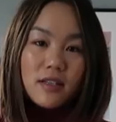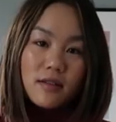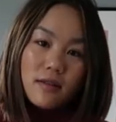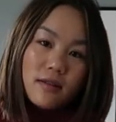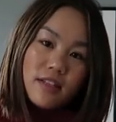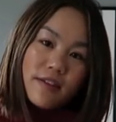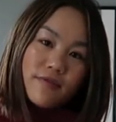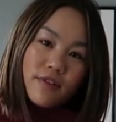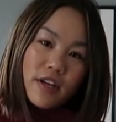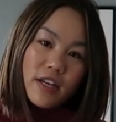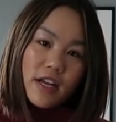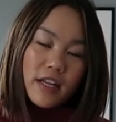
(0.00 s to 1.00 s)
is a little
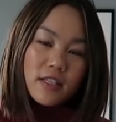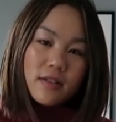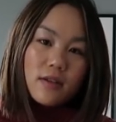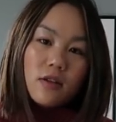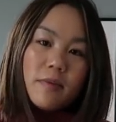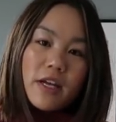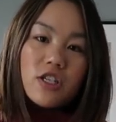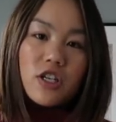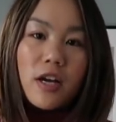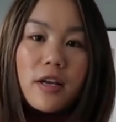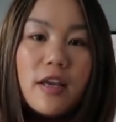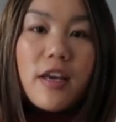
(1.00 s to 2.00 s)
different. It's a little bit
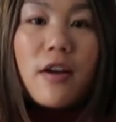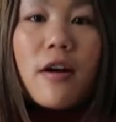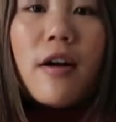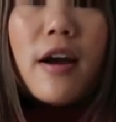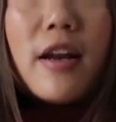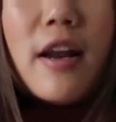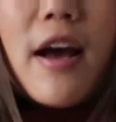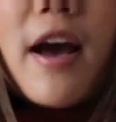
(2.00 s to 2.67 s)
chunkier, and it